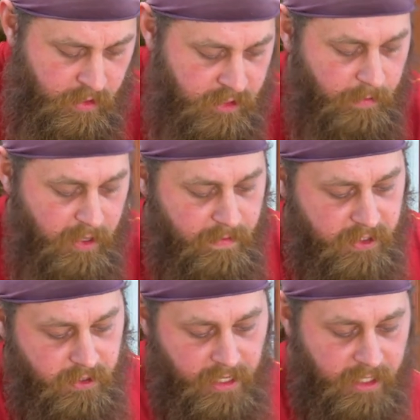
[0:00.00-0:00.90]
other
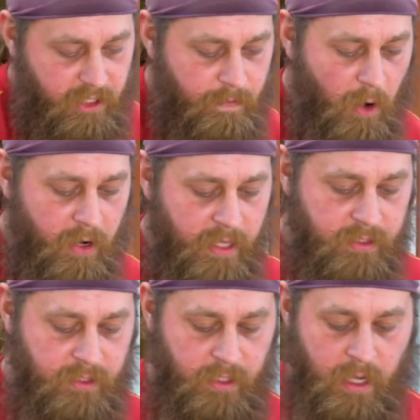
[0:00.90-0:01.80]
miscellaneous
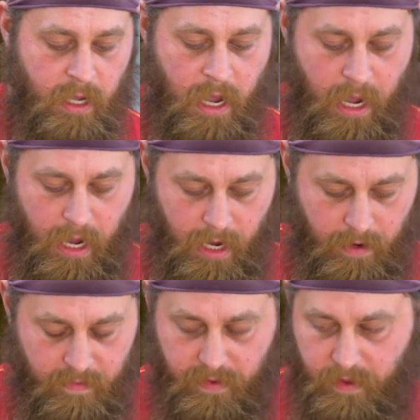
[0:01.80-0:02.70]
components.
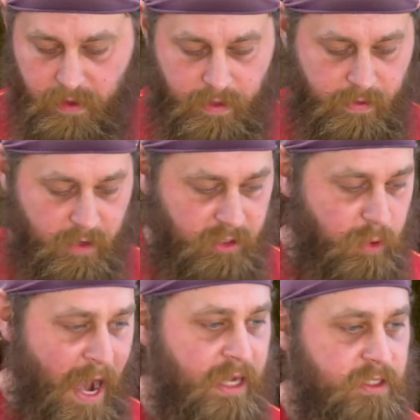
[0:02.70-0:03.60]
There's
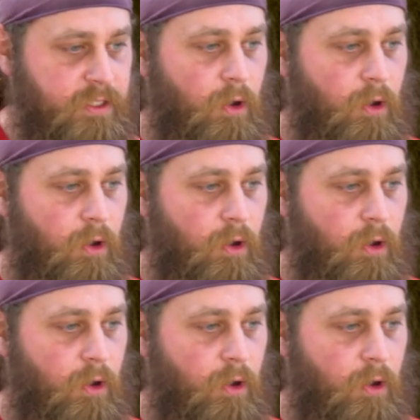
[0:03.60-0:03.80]
brackets